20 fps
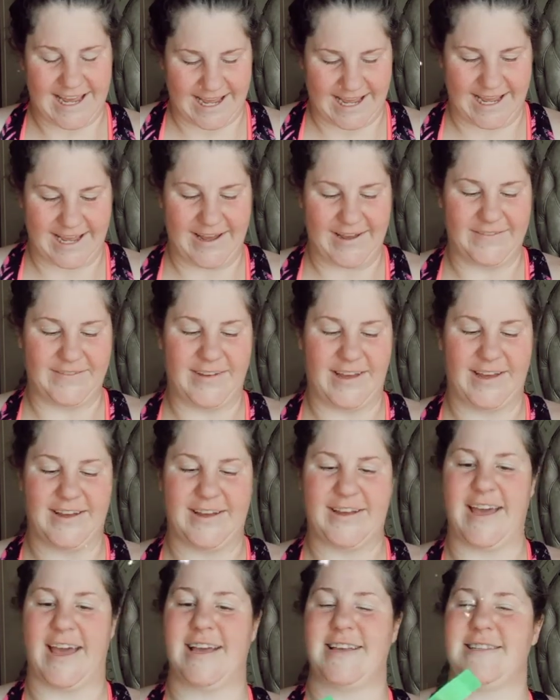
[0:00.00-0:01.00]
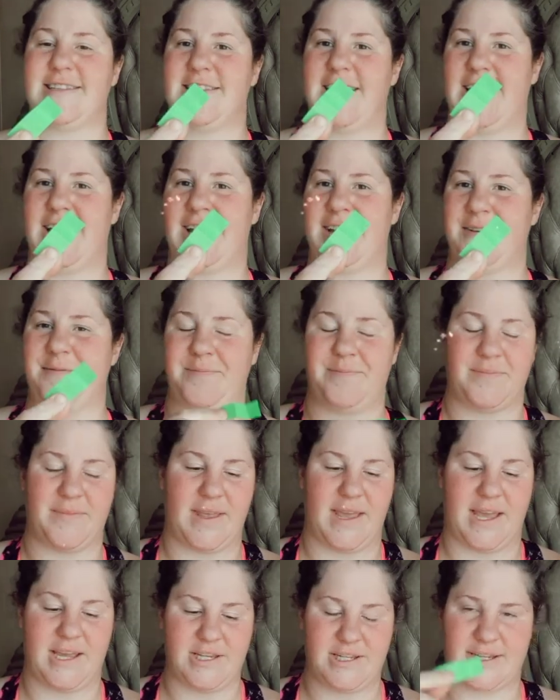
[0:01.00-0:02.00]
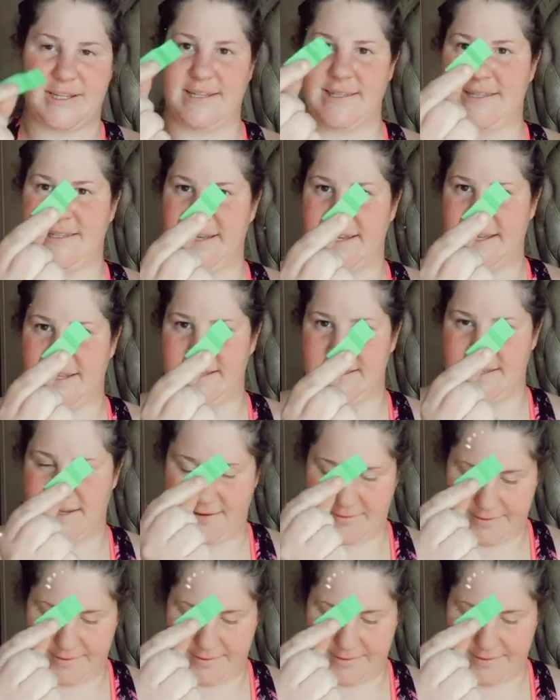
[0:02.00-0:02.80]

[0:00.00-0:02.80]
okay, so as you can see, it's the